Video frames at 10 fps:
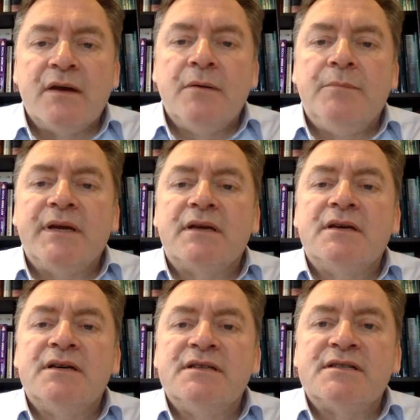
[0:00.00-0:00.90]

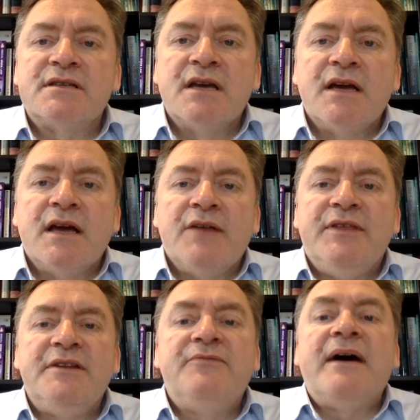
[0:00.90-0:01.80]
because the
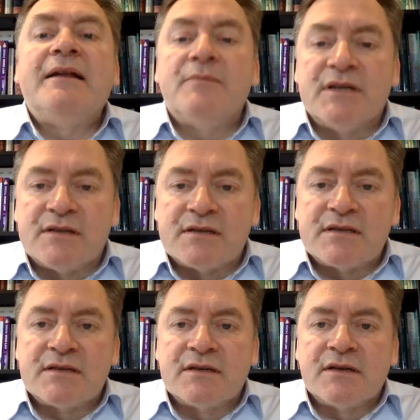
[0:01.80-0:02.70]
development
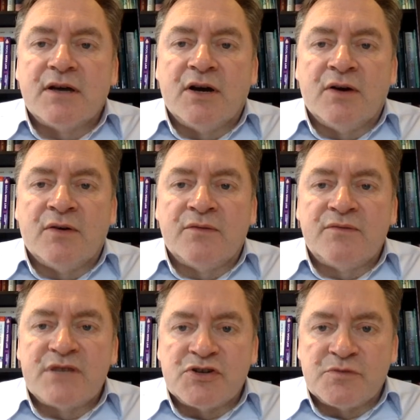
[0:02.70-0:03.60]
of
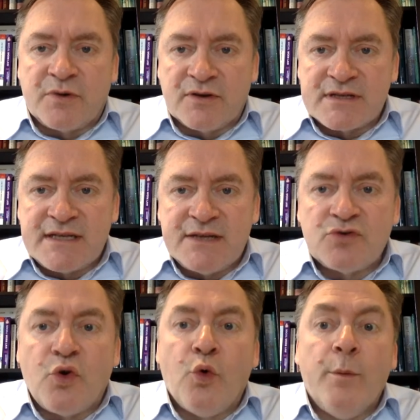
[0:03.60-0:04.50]
social policy is
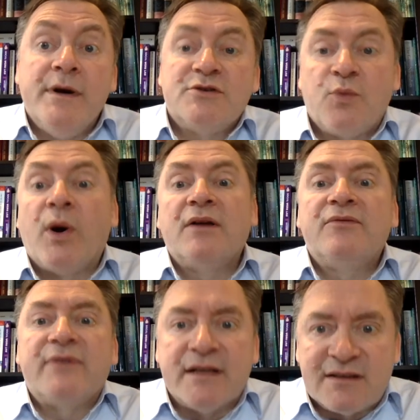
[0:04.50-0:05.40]
almost one
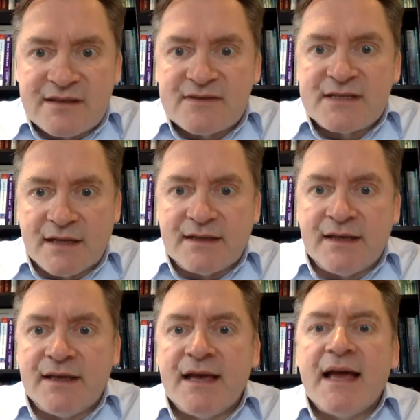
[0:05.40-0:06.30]
field of
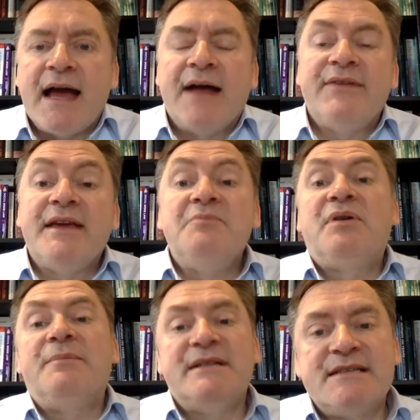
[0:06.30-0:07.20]
study and the
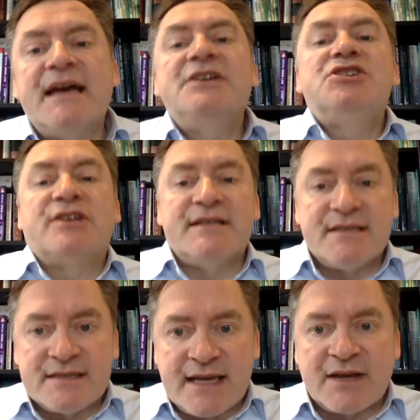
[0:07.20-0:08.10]
implementation is
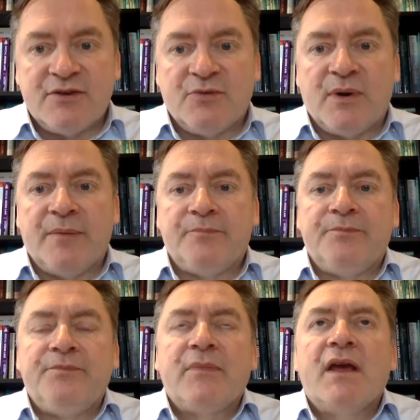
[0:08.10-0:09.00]
a second one.
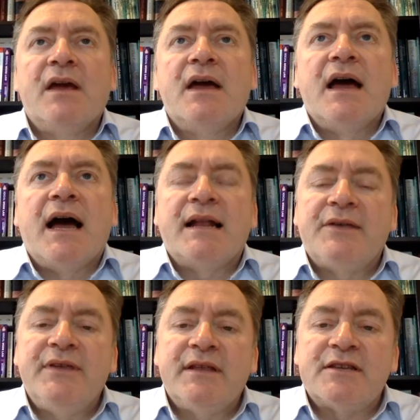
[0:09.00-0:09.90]
And I
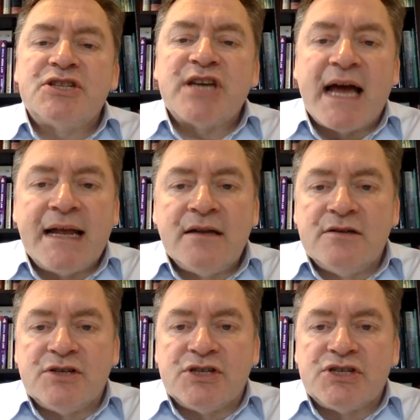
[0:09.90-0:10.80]
think the
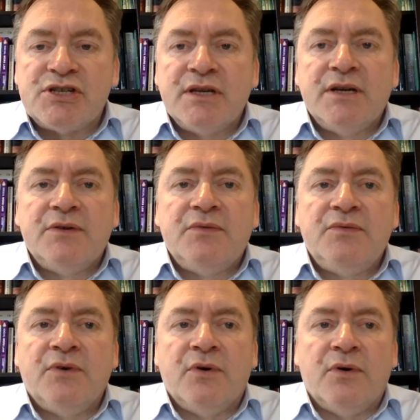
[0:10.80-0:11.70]
challenge
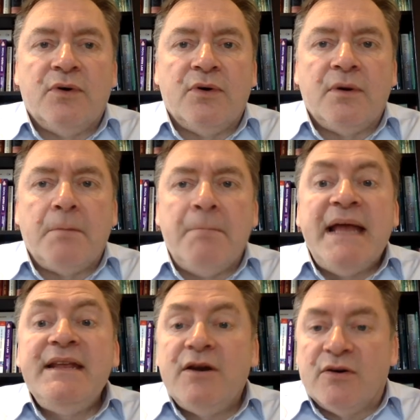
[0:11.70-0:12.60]
for
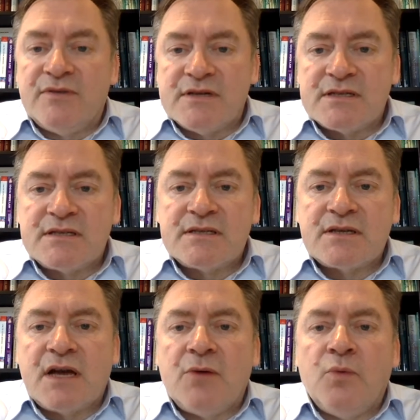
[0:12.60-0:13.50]
many of us
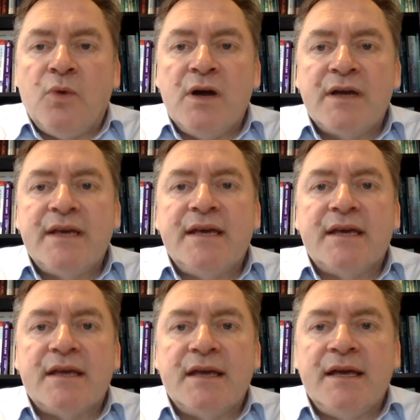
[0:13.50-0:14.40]

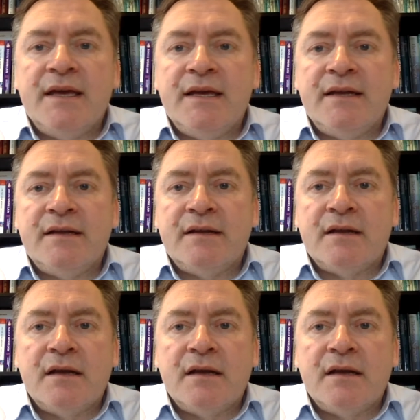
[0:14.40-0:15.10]
working in